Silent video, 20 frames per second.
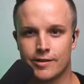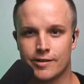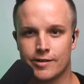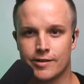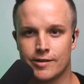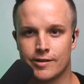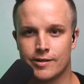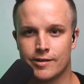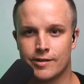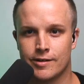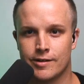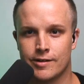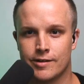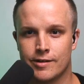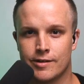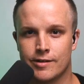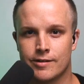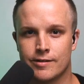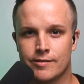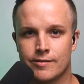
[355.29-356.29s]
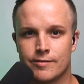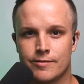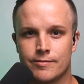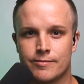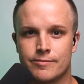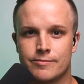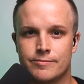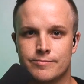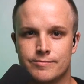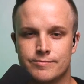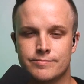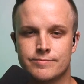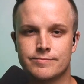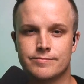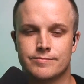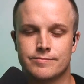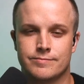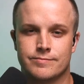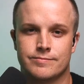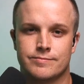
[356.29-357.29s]

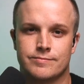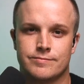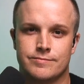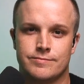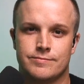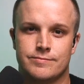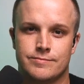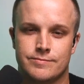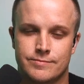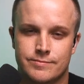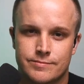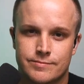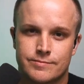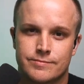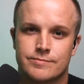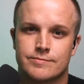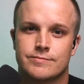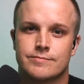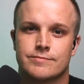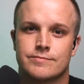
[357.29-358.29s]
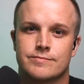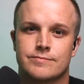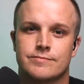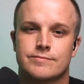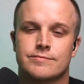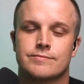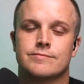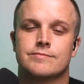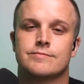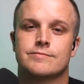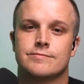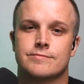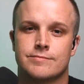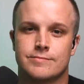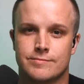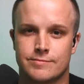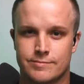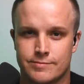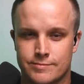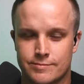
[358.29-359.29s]

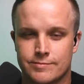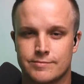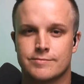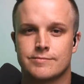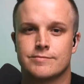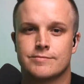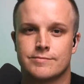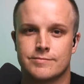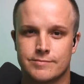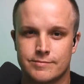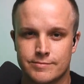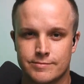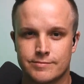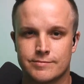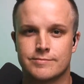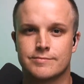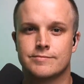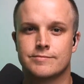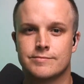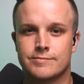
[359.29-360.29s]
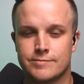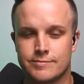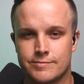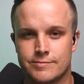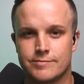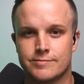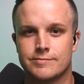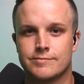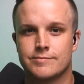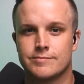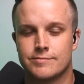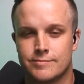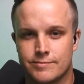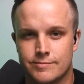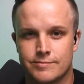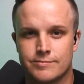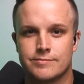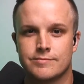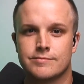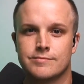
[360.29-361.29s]

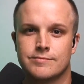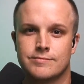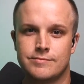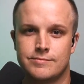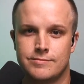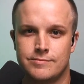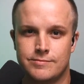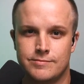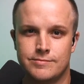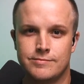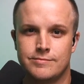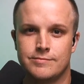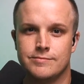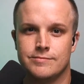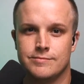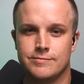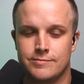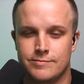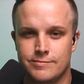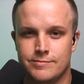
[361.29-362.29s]
This person isn't speaking.